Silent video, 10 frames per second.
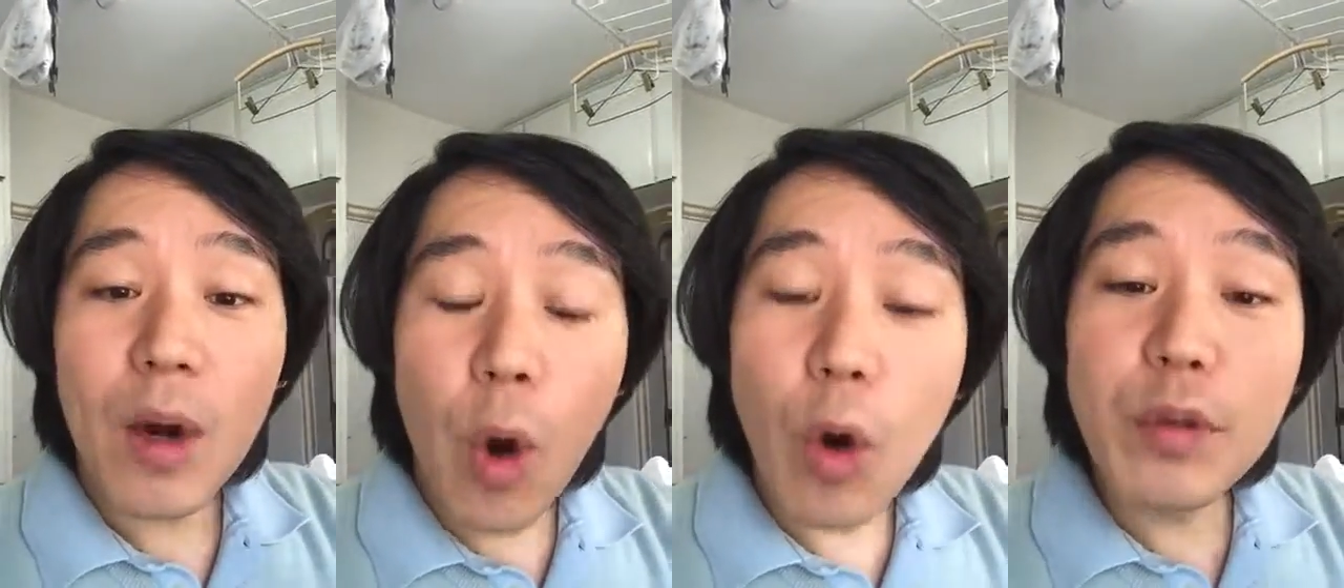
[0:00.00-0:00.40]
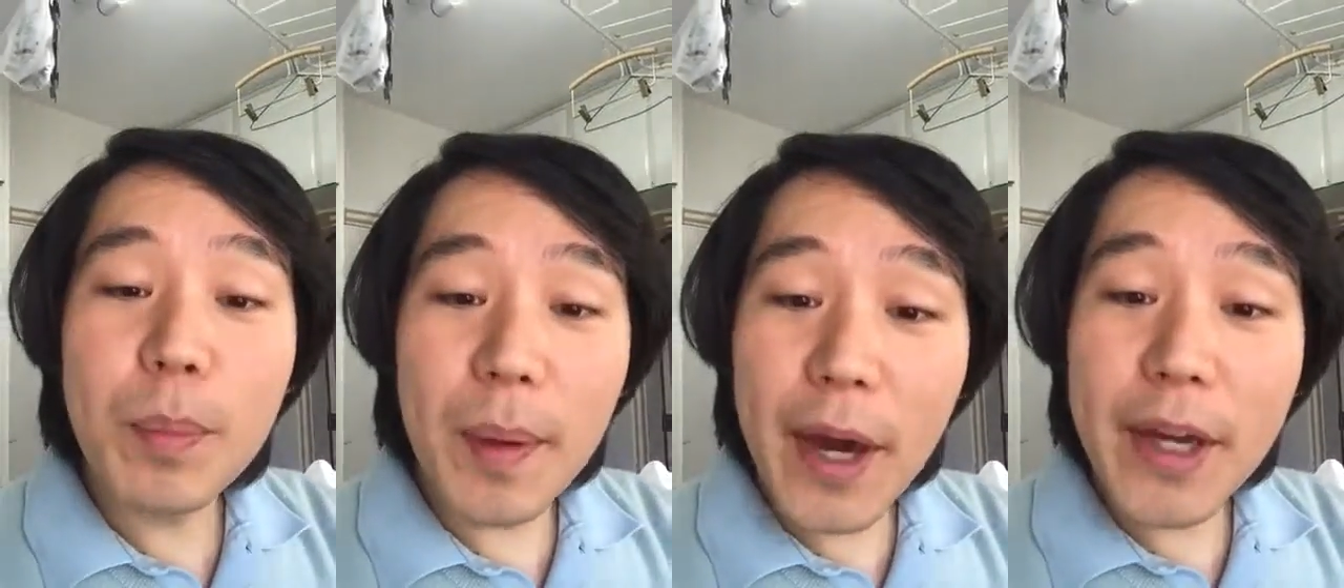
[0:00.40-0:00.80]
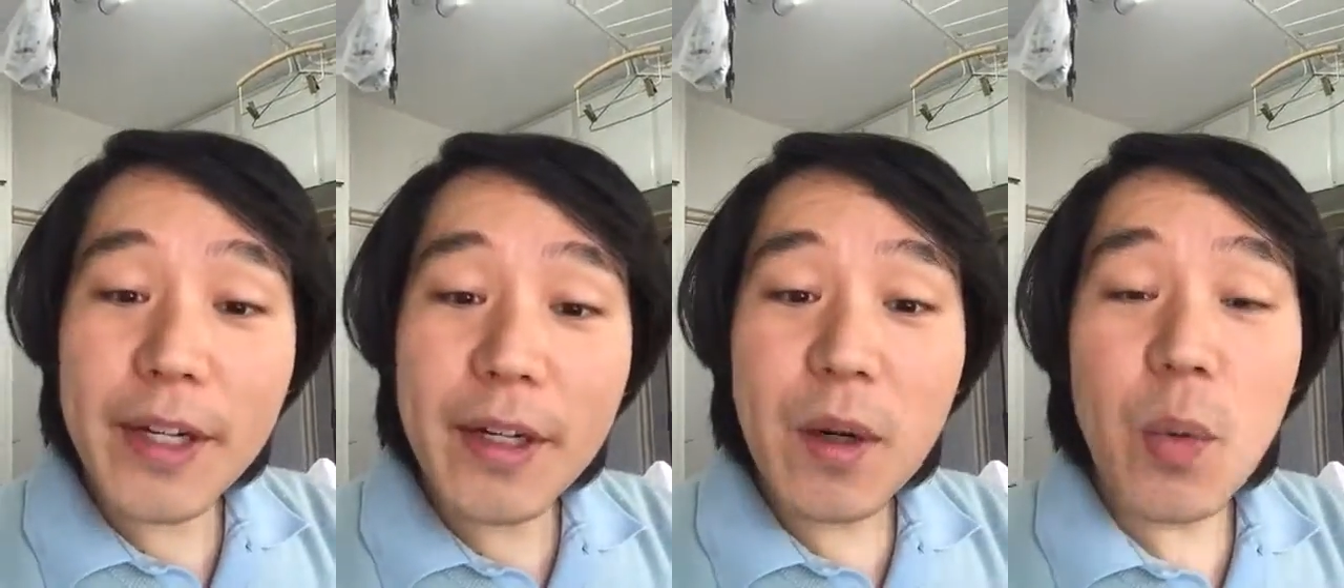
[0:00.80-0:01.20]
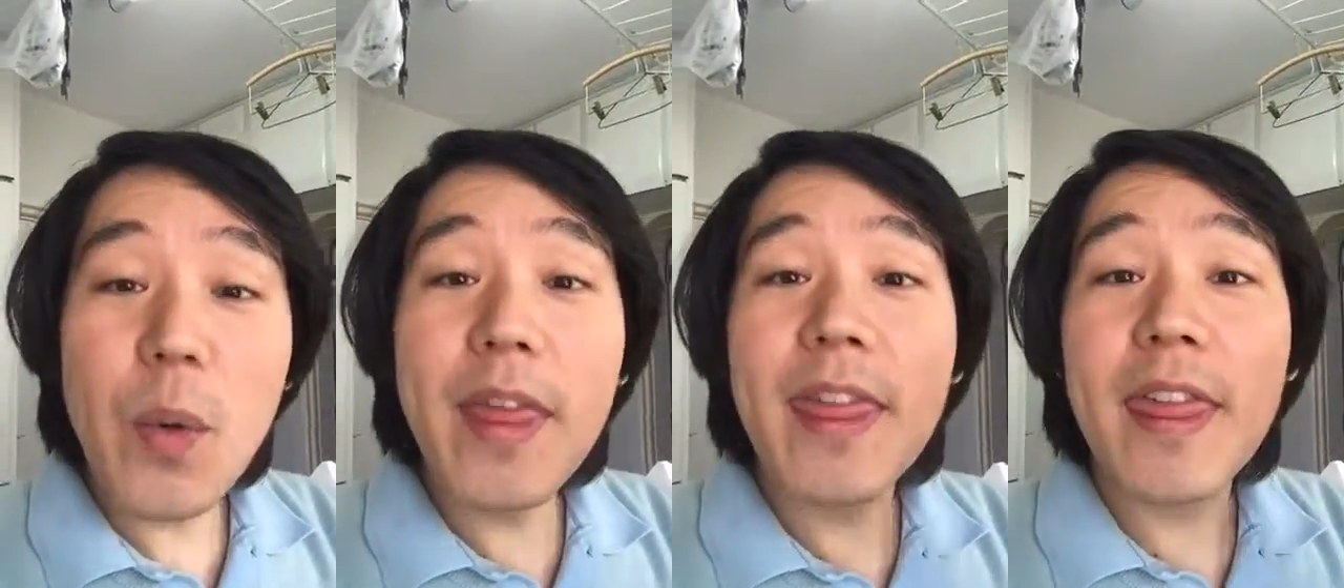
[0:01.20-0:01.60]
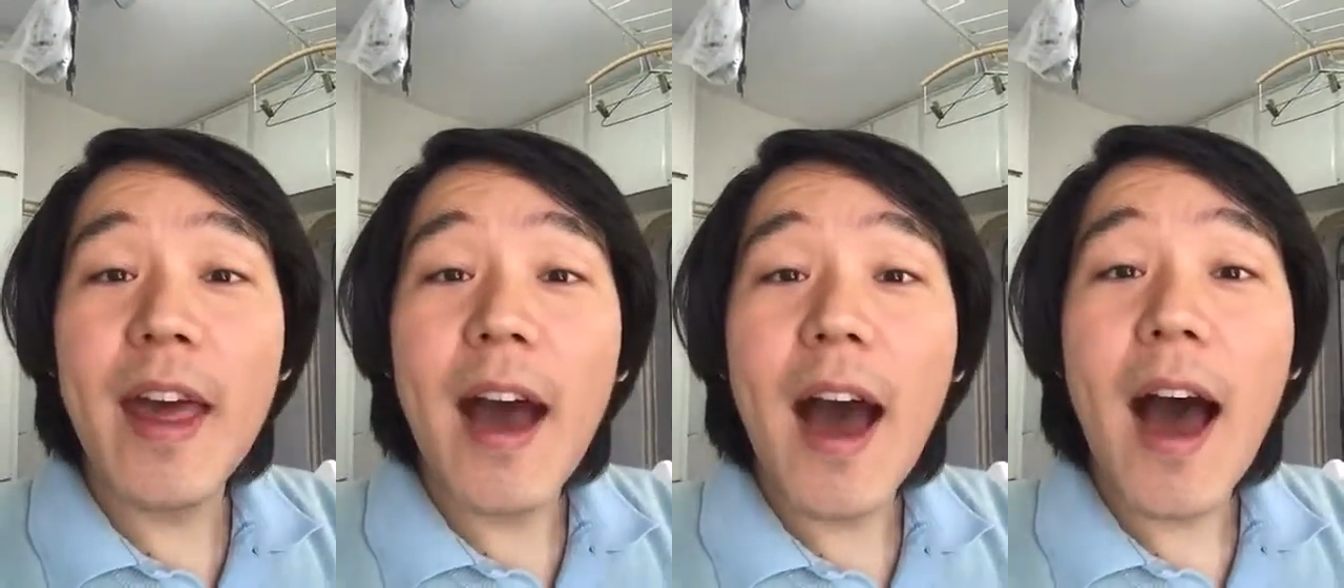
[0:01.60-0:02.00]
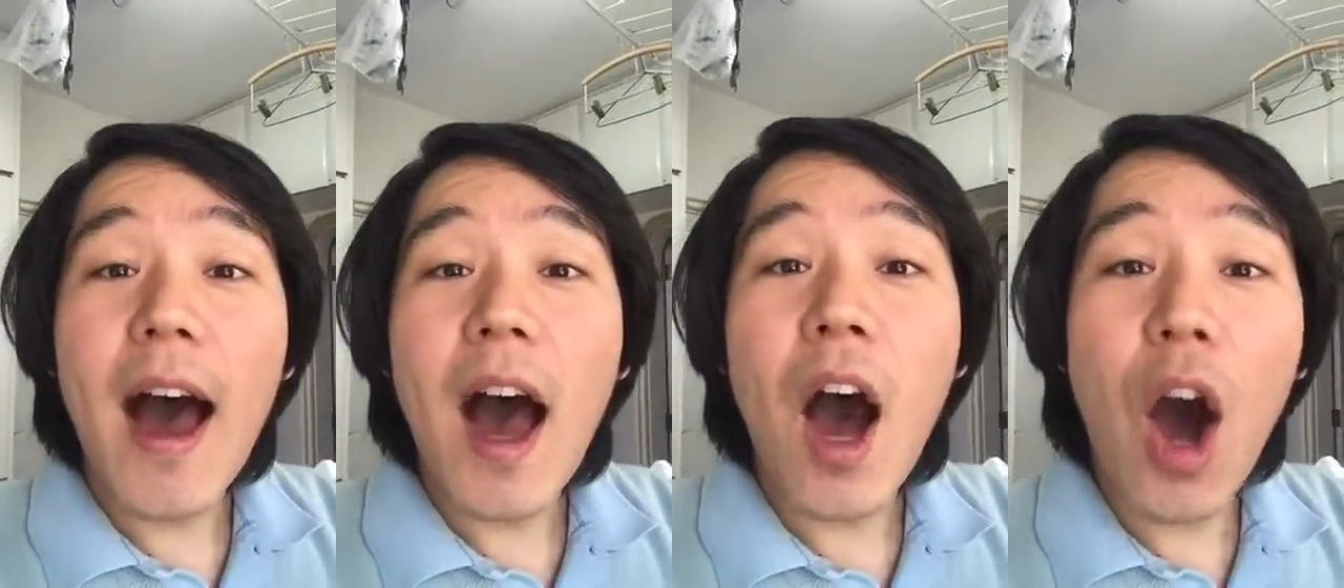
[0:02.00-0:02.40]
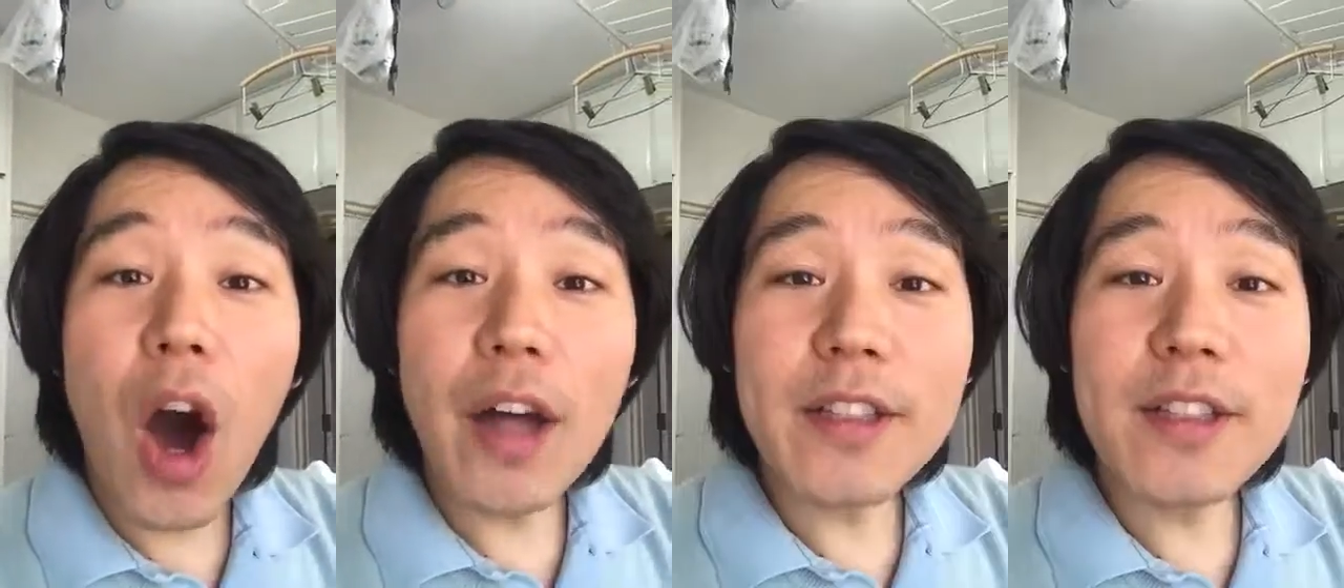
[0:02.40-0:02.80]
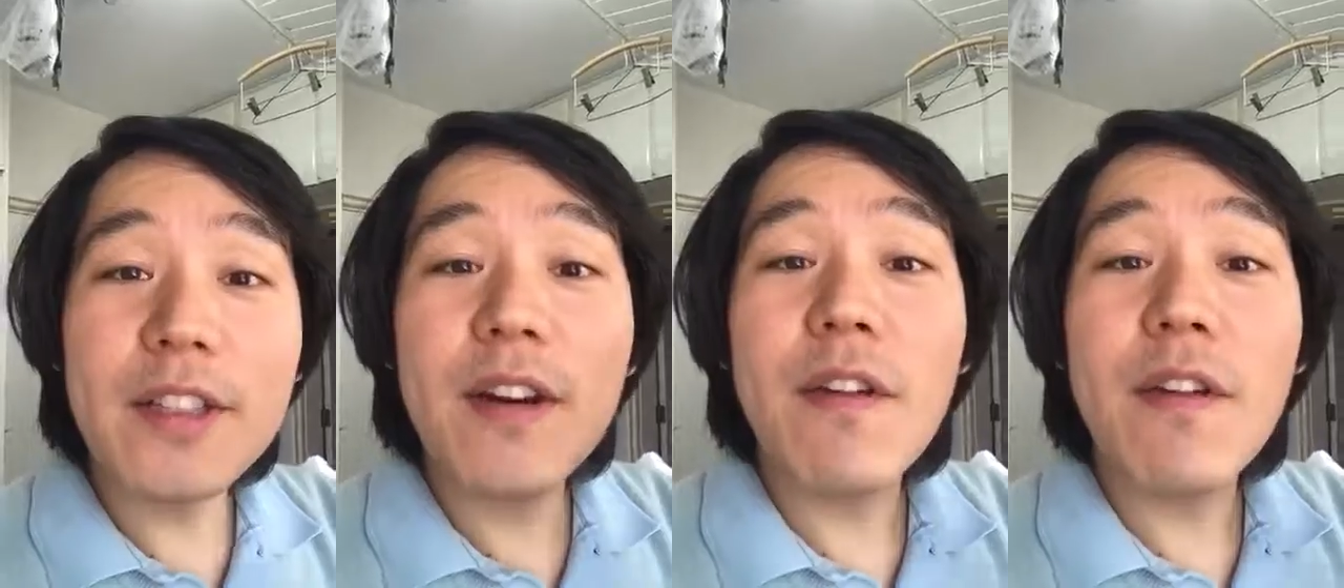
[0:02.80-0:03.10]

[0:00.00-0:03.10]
cold butter with a hot